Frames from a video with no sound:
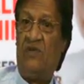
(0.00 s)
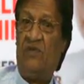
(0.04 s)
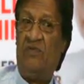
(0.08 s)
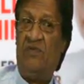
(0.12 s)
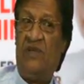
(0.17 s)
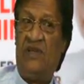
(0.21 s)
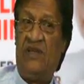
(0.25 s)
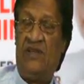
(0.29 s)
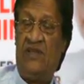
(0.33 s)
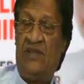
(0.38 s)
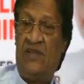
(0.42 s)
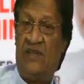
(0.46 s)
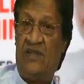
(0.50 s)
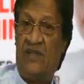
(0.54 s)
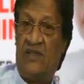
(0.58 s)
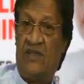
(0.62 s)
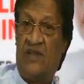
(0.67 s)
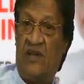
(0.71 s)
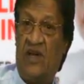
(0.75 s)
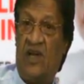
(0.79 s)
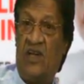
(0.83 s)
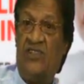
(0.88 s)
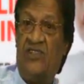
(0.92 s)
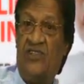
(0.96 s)
you meet the
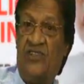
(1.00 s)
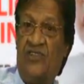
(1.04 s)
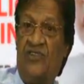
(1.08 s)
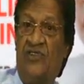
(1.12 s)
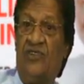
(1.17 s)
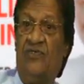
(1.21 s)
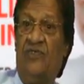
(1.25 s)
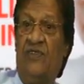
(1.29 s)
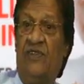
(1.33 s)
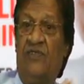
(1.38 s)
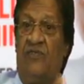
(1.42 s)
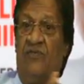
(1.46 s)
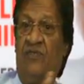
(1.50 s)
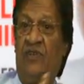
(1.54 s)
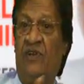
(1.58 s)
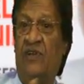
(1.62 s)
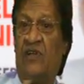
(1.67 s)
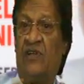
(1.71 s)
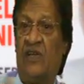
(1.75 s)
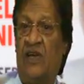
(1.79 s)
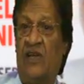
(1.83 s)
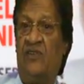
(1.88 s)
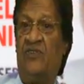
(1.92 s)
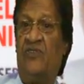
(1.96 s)
culture of
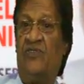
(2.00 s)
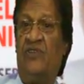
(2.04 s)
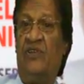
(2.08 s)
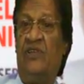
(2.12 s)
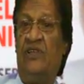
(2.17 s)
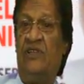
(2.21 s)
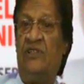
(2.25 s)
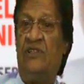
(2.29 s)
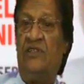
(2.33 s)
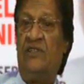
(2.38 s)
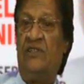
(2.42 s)
different countries